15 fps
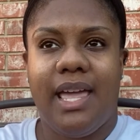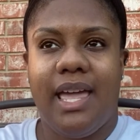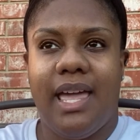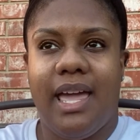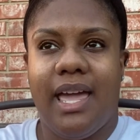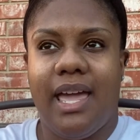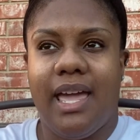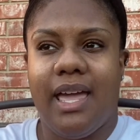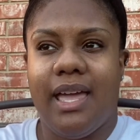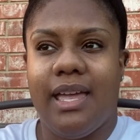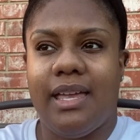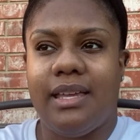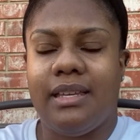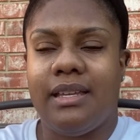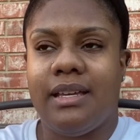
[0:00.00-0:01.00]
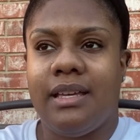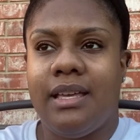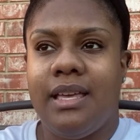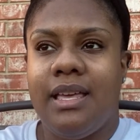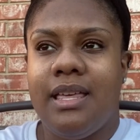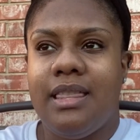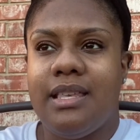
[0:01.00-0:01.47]
and
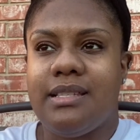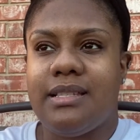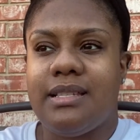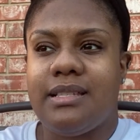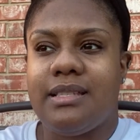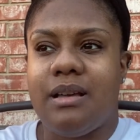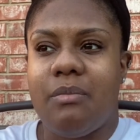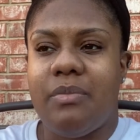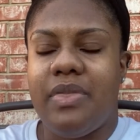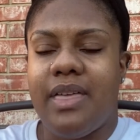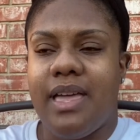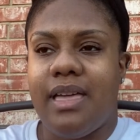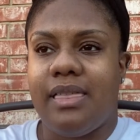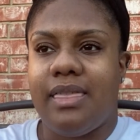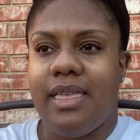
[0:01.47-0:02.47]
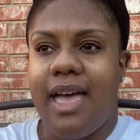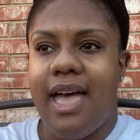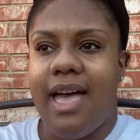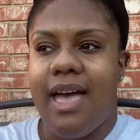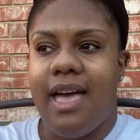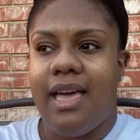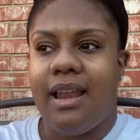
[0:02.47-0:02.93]
this is something
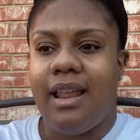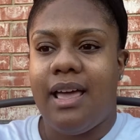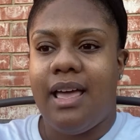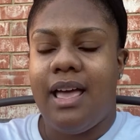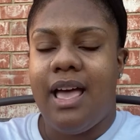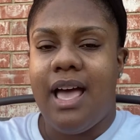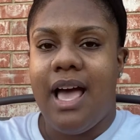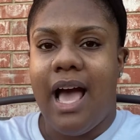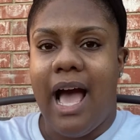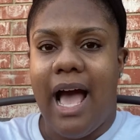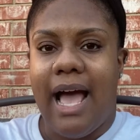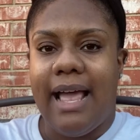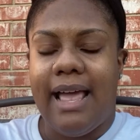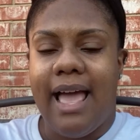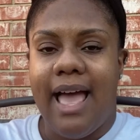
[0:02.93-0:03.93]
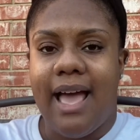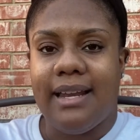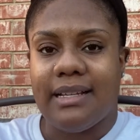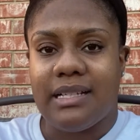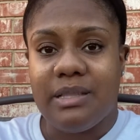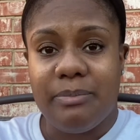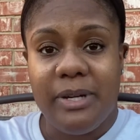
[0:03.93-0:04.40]
that I have
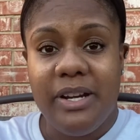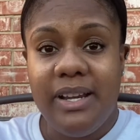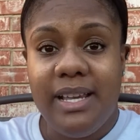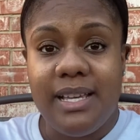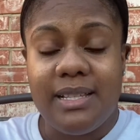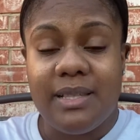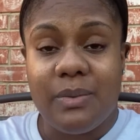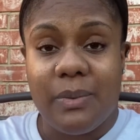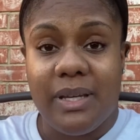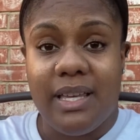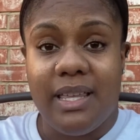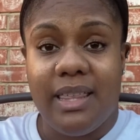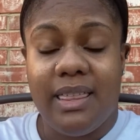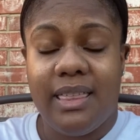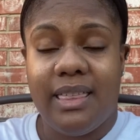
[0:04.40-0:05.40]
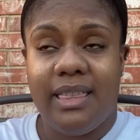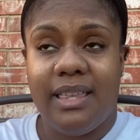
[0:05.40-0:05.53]
experience with